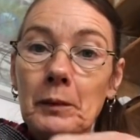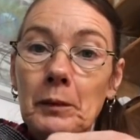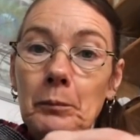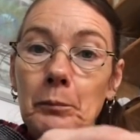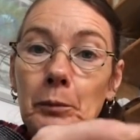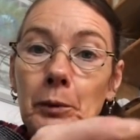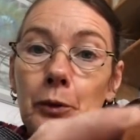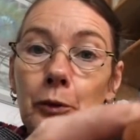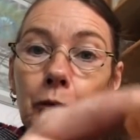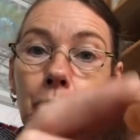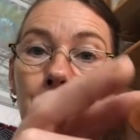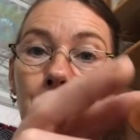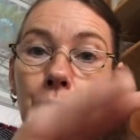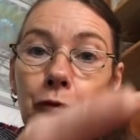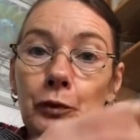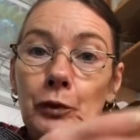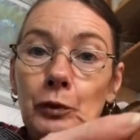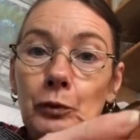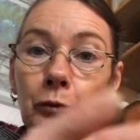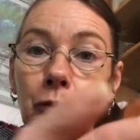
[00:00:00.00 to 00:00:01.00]

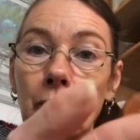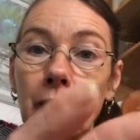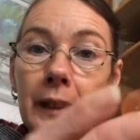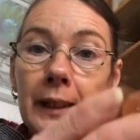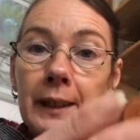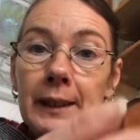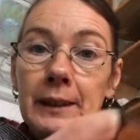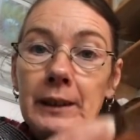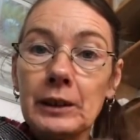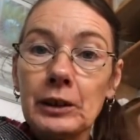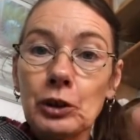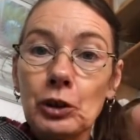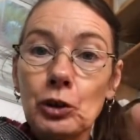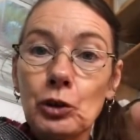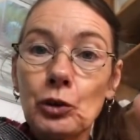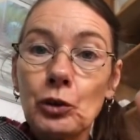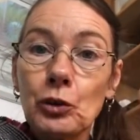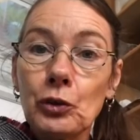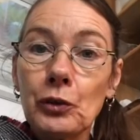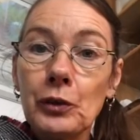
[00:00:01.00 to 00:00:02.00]
Beautiful red and
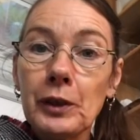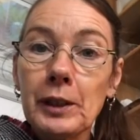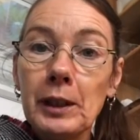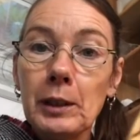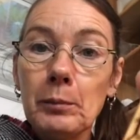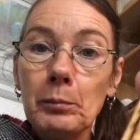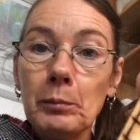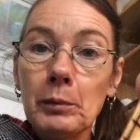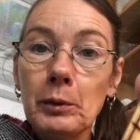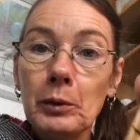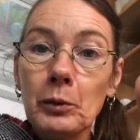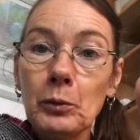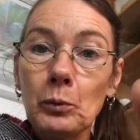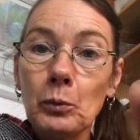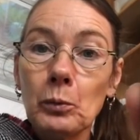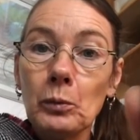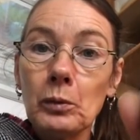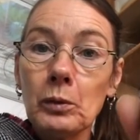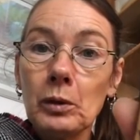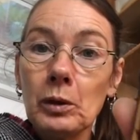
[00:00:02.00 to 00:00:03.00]
cream
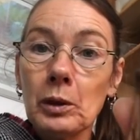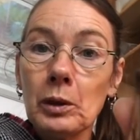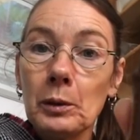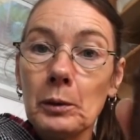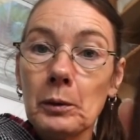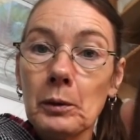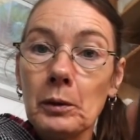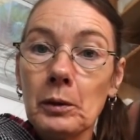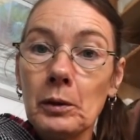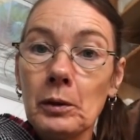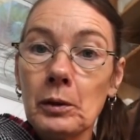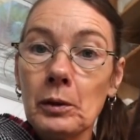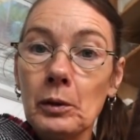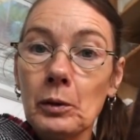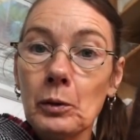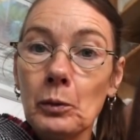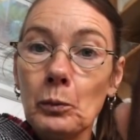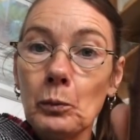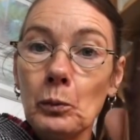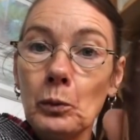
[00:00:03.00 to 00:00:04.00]

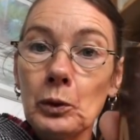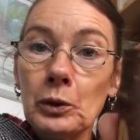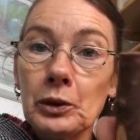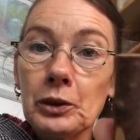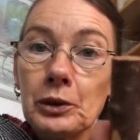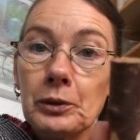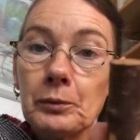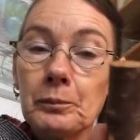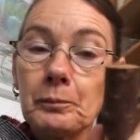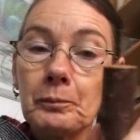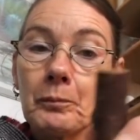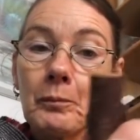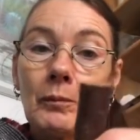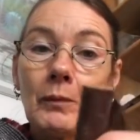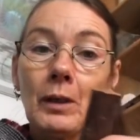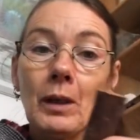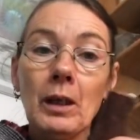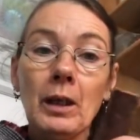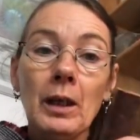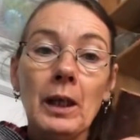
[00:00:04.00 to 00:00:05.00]
wood.
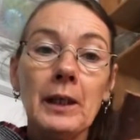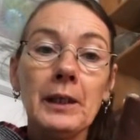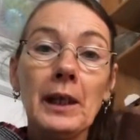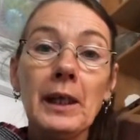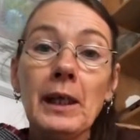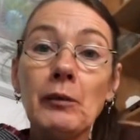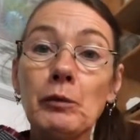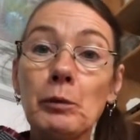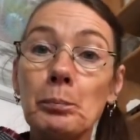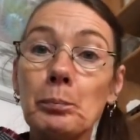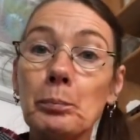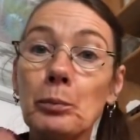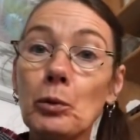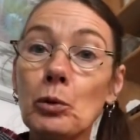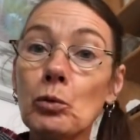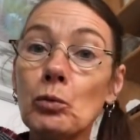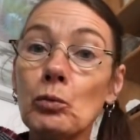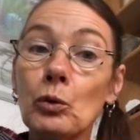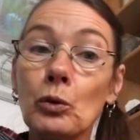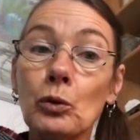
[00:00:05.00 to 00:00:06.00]
And I have a
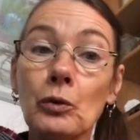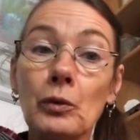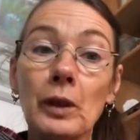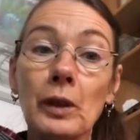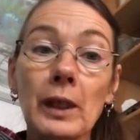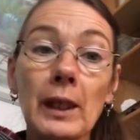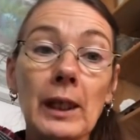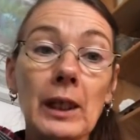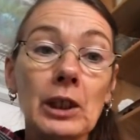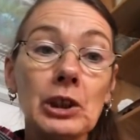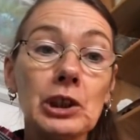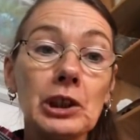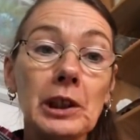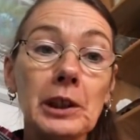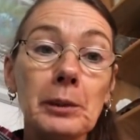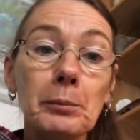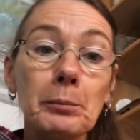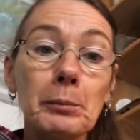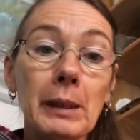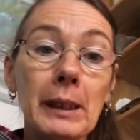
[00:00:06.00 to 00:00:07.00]
bullroarer
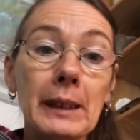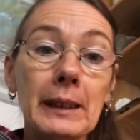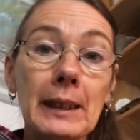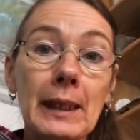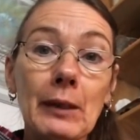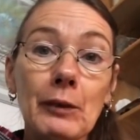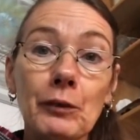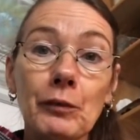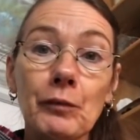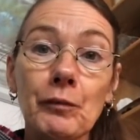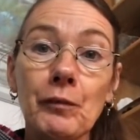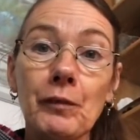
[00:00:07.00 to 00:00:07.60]
actually made out of